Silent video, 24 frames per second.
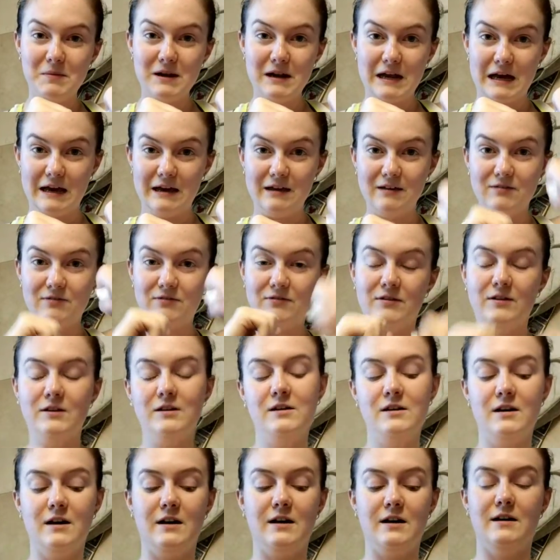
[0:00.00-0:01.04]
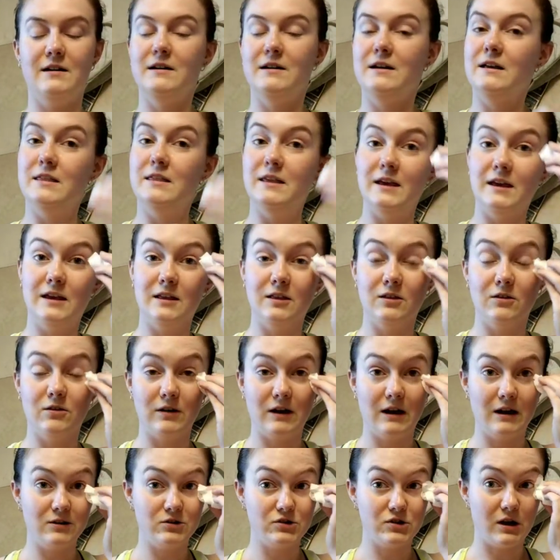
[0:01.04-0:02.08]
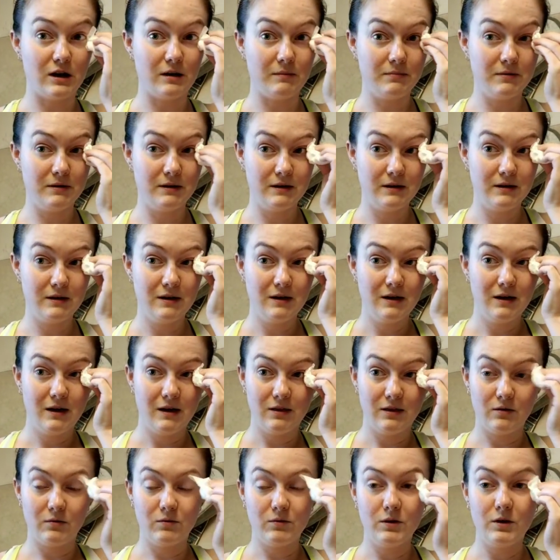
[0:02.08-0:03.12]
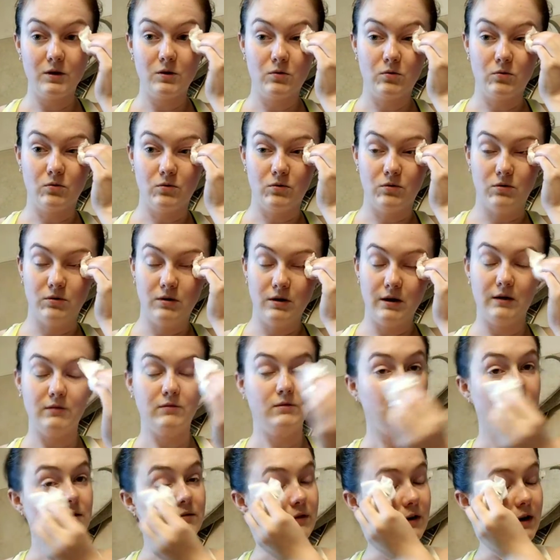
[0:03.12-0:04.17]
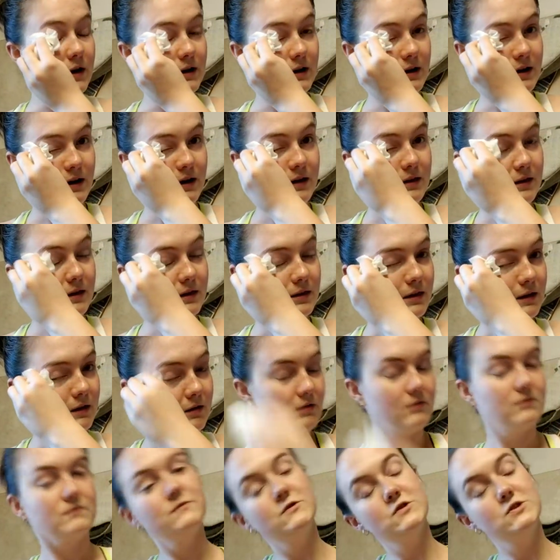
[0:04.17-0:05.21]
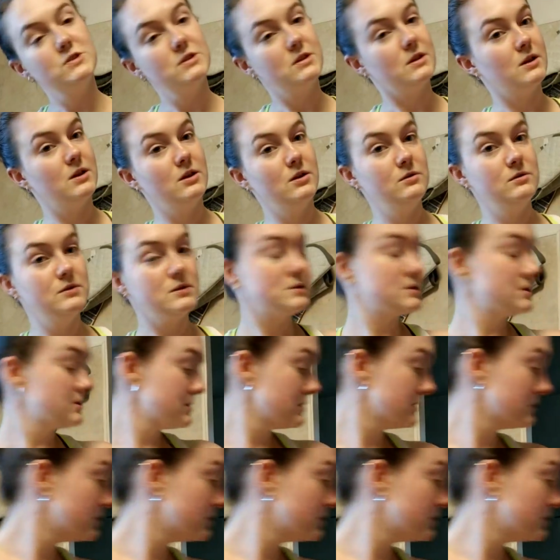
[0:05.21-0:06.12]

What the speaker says: knife, and they can learn how to chop. And they're really cool and really fun, and I think they are just the cutest